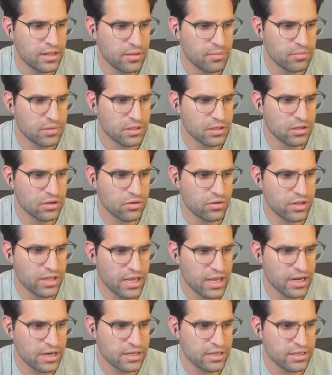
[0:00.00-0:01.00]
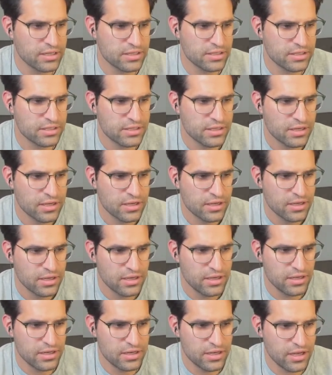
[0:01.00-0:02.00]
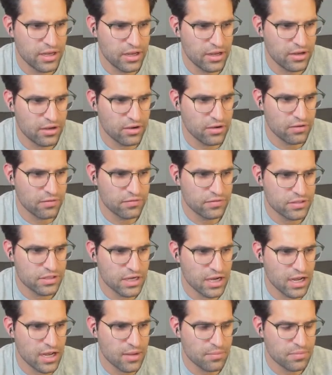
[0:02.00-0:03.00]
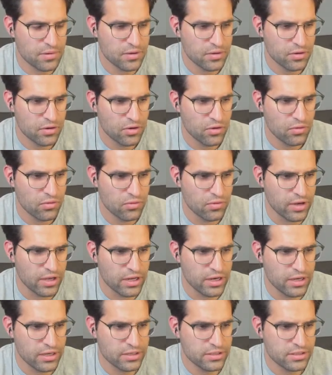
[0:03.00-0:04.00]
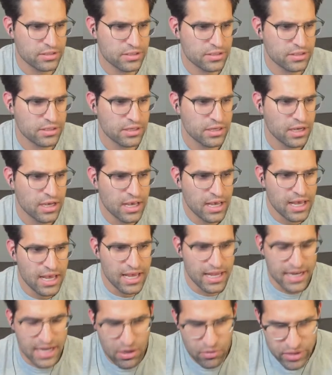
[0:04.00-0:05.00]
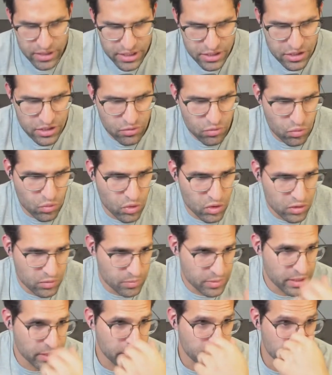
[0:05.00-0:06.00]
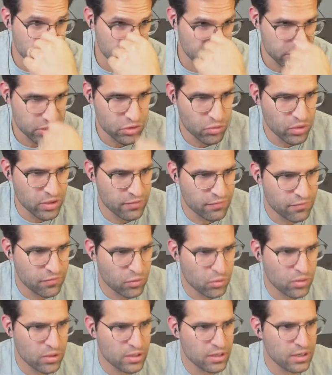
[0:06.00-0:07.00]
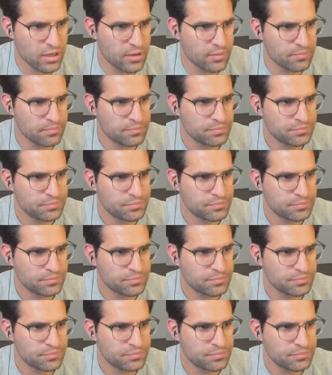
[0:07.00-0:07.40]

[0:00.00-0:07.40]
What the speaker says: And then below that is EDA of top ratings. And now we'll be able to do one for